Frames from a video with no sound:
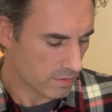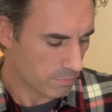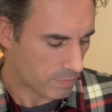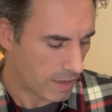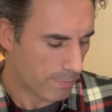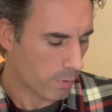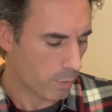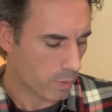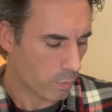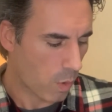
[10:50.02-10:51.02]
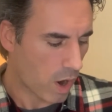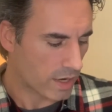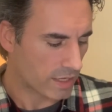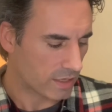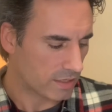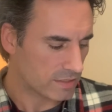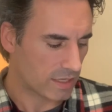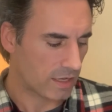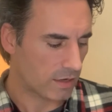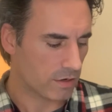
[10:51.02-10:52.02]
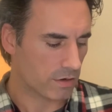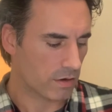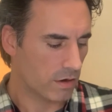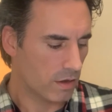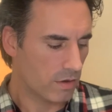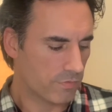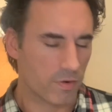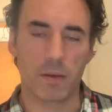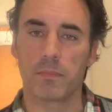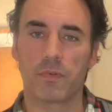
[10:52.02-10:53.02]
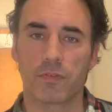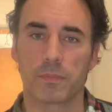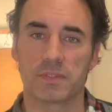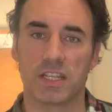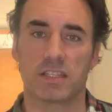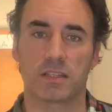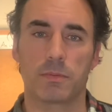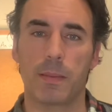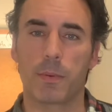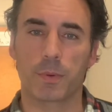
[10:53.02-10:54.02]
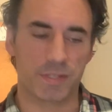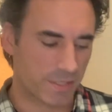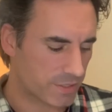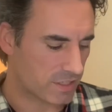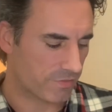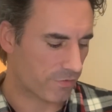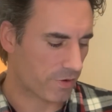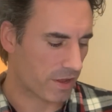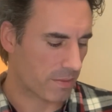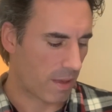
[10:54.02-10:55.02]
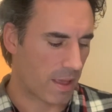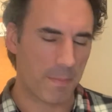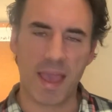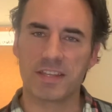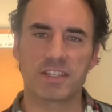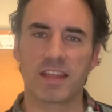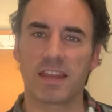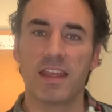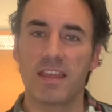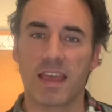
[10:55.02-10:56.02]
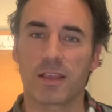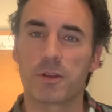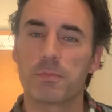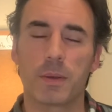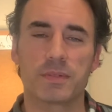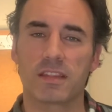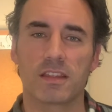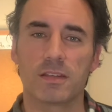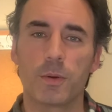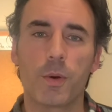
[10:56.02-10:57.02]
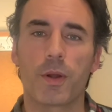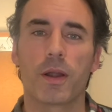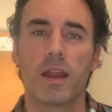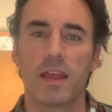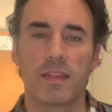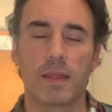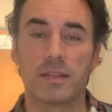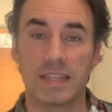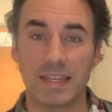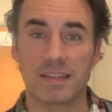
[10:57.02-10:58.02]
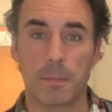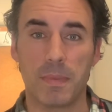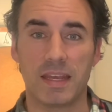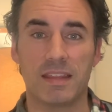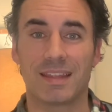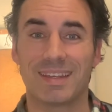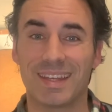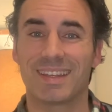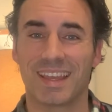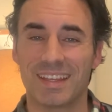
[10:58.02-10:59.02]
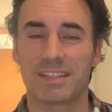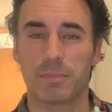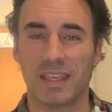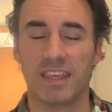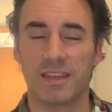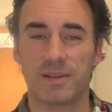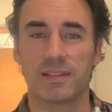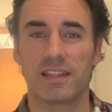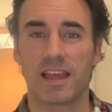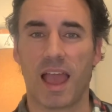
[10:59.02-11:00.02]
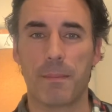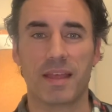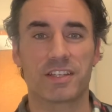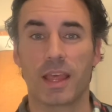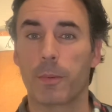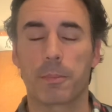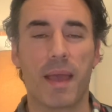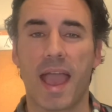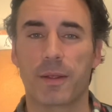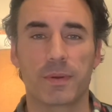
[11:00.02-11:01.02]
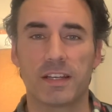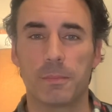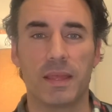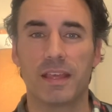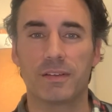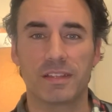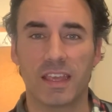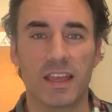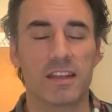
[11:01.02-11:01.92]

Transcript: people were wanting to hear from Jesus. People were searching for him. I imagine that group that was at the door, the many that didn't get to be healed, I imagine they were back ready to be healed again. And